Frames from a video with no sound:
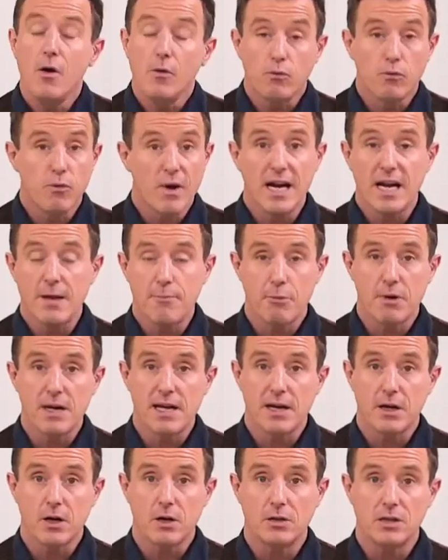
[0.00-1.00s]
Really
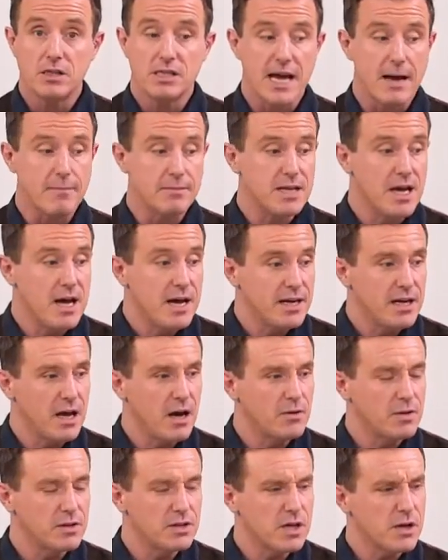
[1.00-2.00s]
brilliant concept.
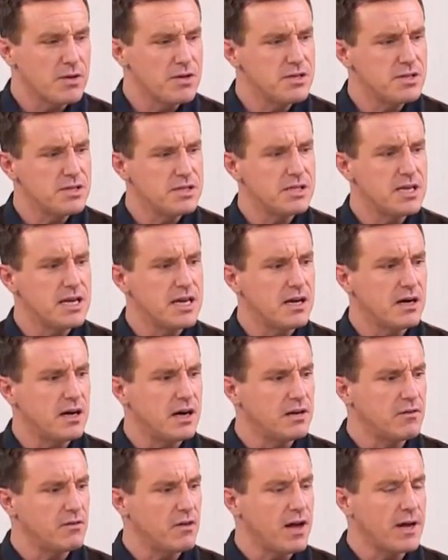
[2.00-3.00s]
Now, so used to seeing
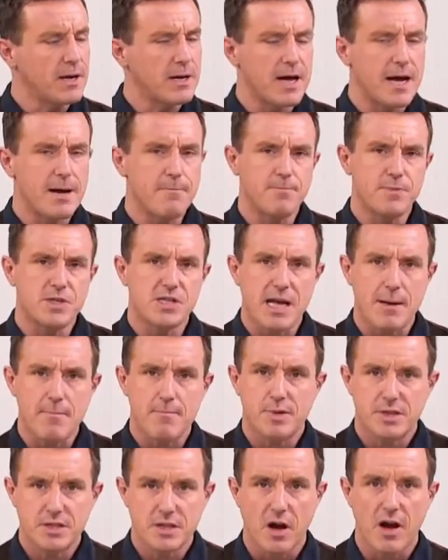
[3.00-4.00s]
kind of like um,
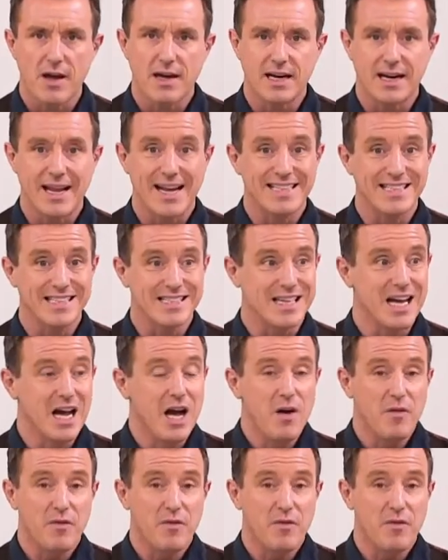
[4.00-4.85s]
stamp and die collections.